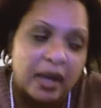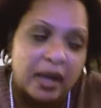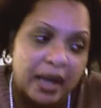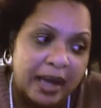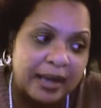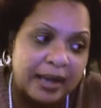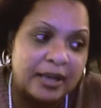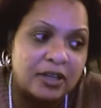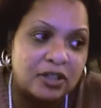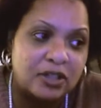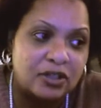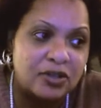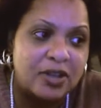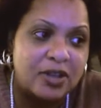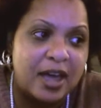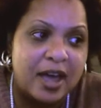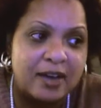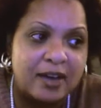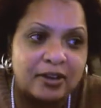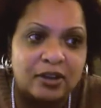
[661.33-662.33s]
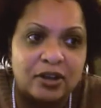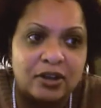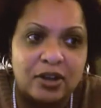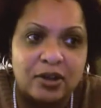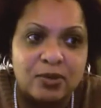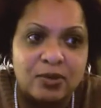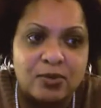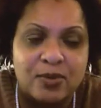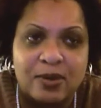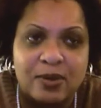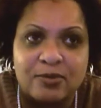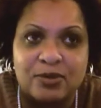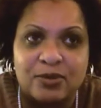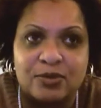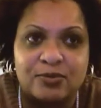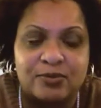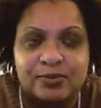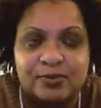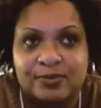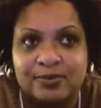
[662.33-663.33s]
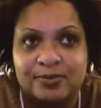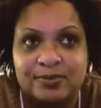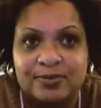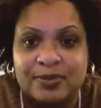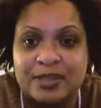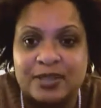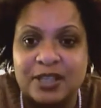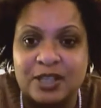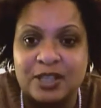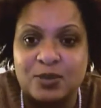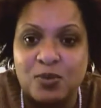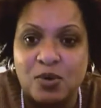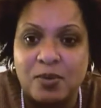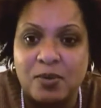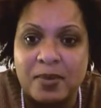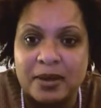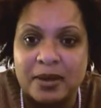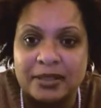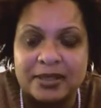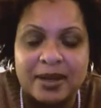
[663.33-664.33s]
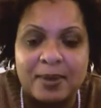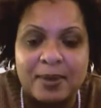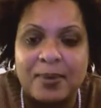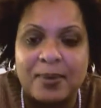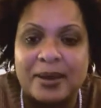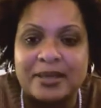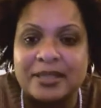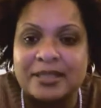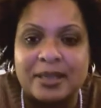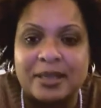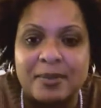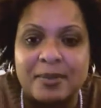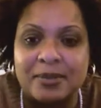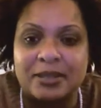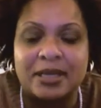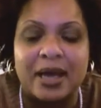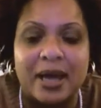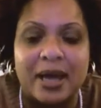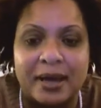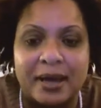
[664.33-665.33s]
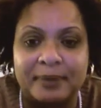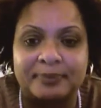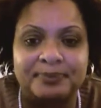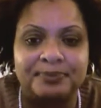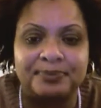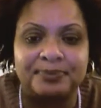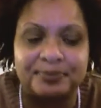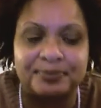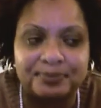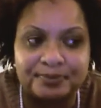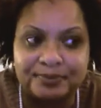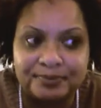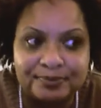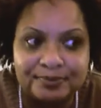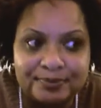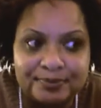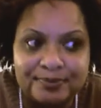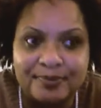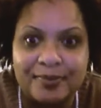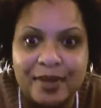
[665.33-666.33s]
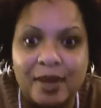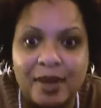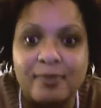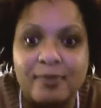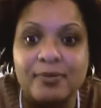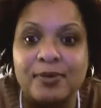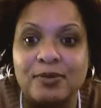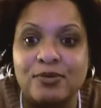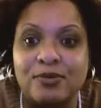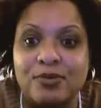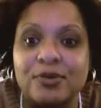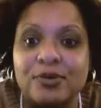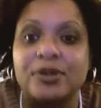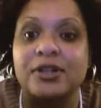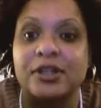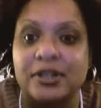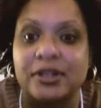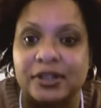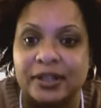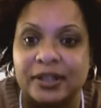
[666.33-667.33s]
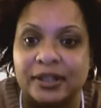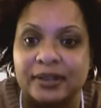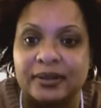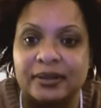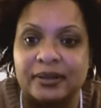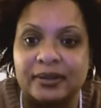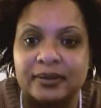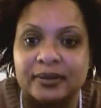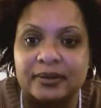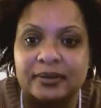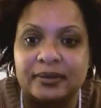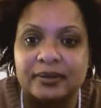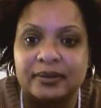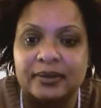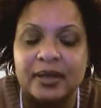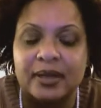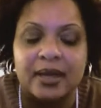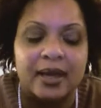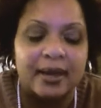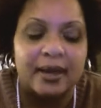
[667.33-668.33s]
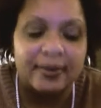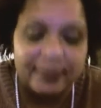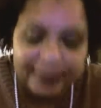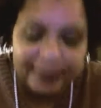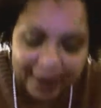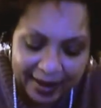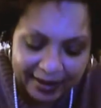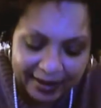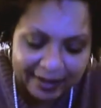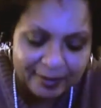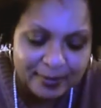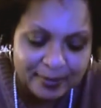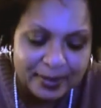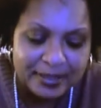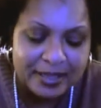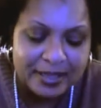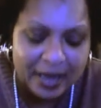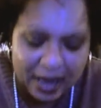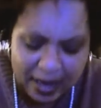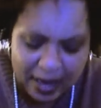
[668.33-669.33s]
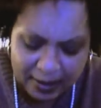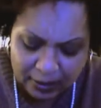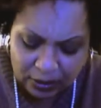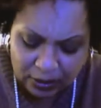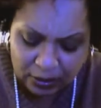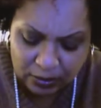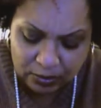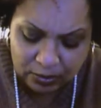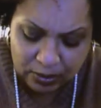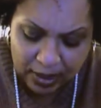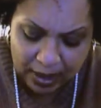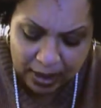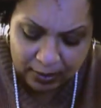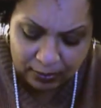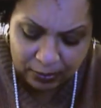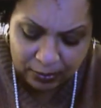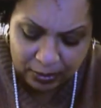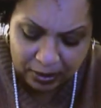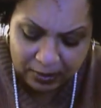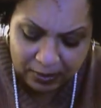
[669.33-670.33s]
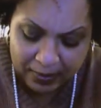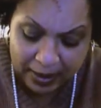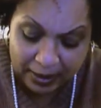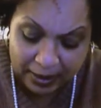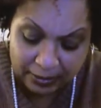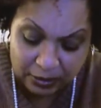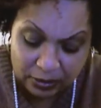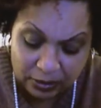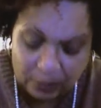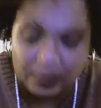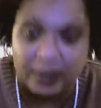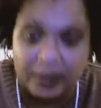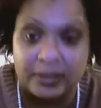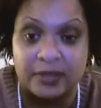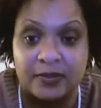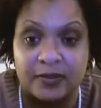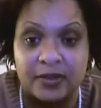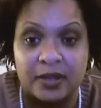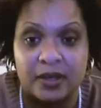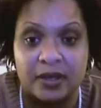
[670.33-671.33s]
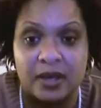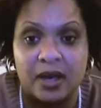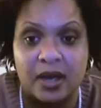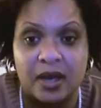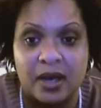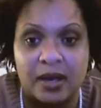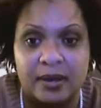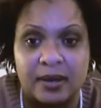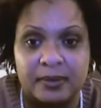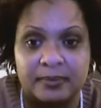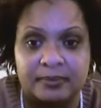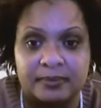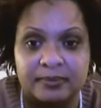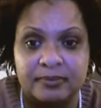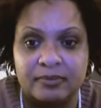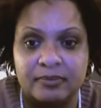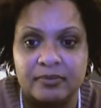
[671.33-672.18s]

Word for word: I can do that, you know. That's six more months now. By the summertime, I'm gonna be really good. That'll give me time to not worry about too much of the, um,